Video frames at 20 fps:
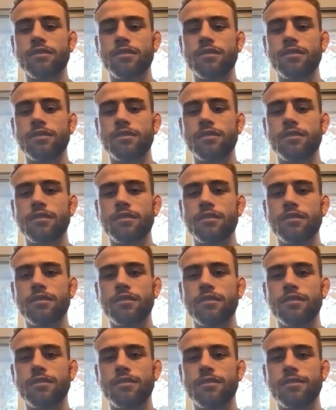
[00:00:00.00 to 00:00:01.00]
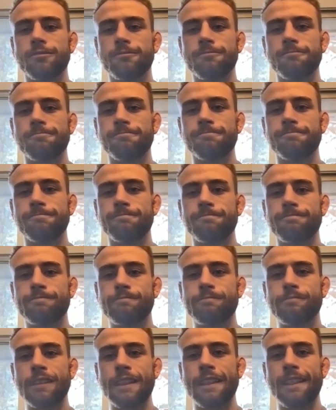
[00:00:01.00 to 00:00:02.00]

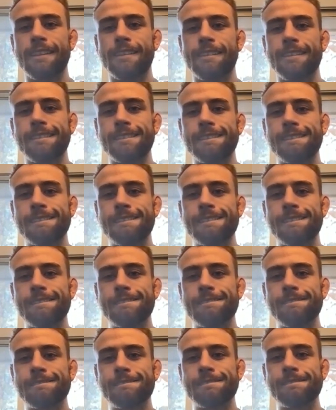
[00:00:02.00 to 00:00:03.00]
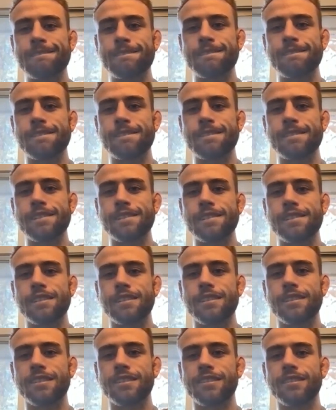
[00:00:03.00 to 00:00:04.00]

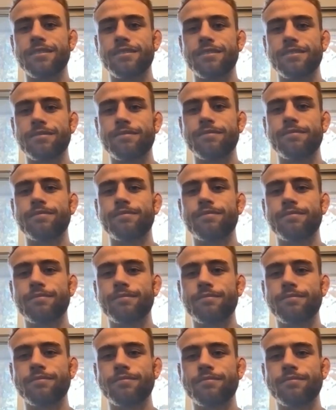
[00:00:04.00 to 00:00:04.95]
(silent)